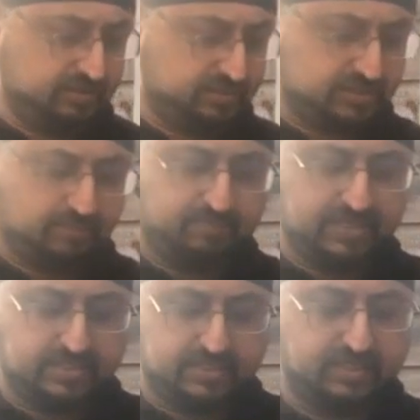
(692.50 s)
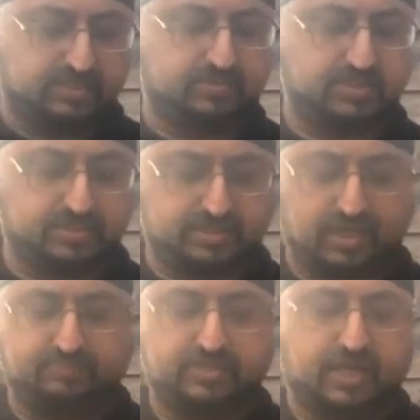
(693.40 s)
just the basics, which is
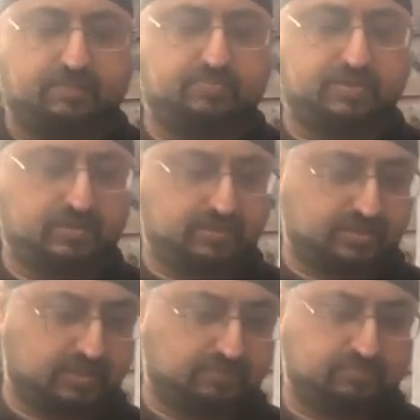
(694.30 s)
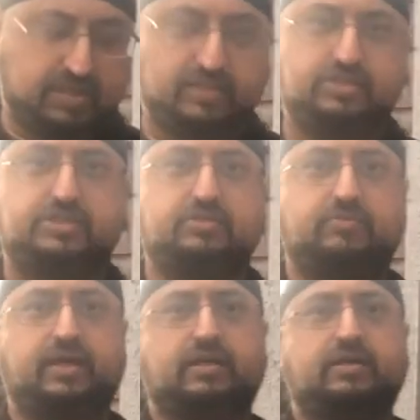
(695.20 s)
jab, jab, punch and
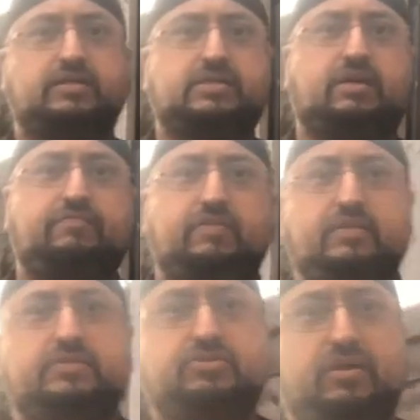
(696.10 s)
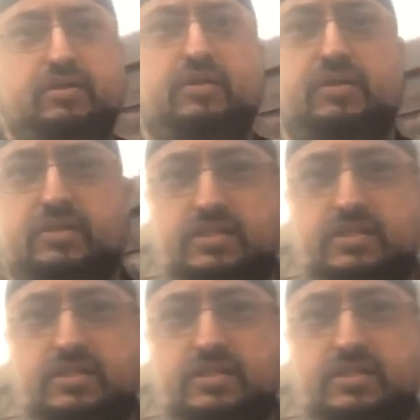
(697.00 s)
all that kind of stuff, and try and learn the